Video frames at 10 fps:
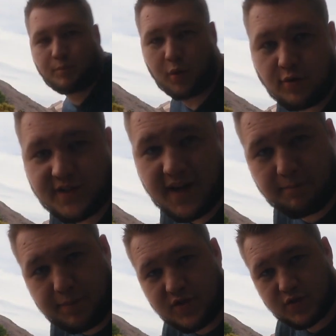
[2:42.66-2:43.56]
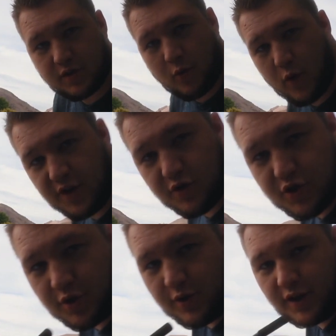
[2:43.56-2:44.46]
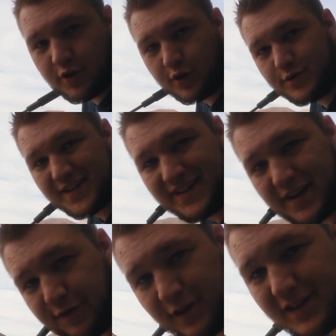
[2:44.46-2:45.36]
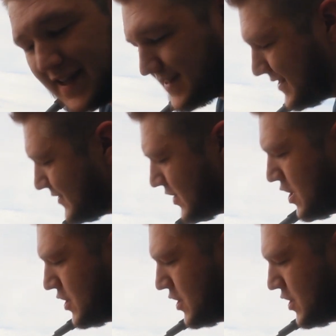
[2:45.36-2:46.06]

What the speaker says: Pro tip, be sure that when you're shooting, you're using different lenses,